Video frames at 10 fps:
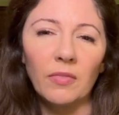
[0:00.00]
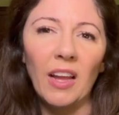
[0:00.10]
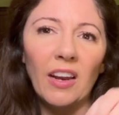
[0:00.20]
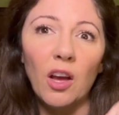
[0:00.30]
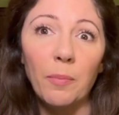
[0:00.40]

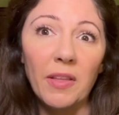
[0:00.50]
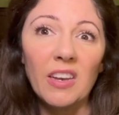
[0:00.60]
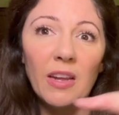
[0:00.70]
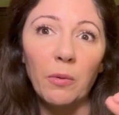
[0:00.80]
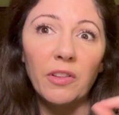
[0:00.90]
kind of up in the
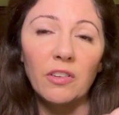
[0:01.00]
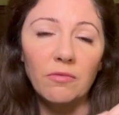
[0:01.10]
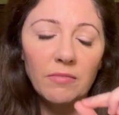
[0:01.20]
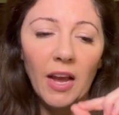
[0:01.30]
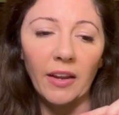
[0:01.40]
knee where they're
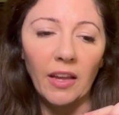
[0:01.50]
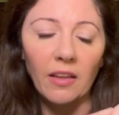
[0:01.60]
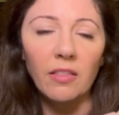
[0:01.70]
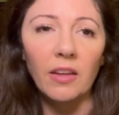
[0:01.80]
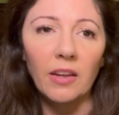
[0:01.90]

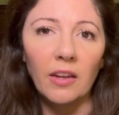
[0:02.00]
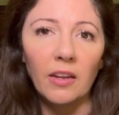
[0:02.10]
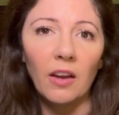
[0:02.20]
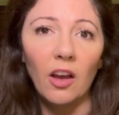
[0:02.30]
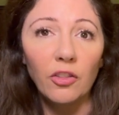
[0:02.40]
tacking
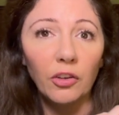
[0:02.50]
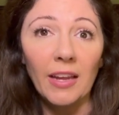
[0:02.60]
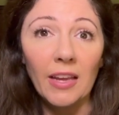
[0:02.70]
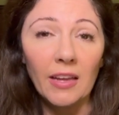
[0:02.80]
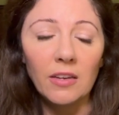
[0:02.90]
the other
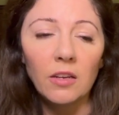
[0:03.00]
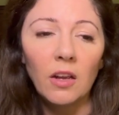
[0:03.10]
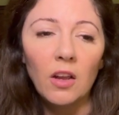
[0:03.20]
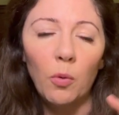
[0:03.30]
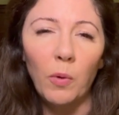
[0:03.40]
end
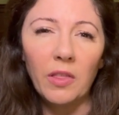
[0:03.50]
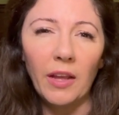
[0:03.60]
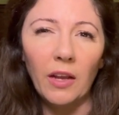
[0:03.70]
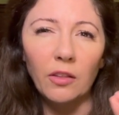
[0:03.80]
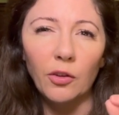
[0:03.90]
with
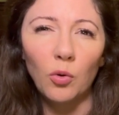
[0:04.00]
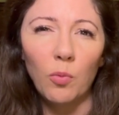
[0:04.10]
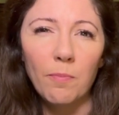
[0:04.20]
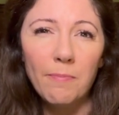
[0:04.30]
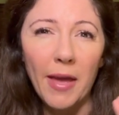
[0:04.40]
like a little
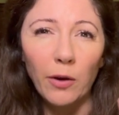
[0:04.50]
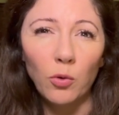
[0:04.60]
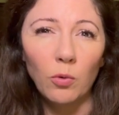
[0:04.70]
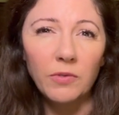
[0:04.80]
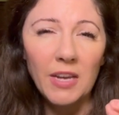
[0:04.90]

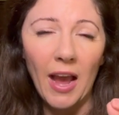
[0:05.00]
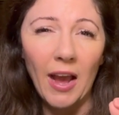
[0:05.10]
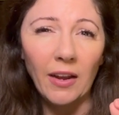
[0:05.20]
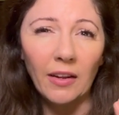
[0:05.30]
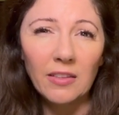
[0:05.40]
metal tack.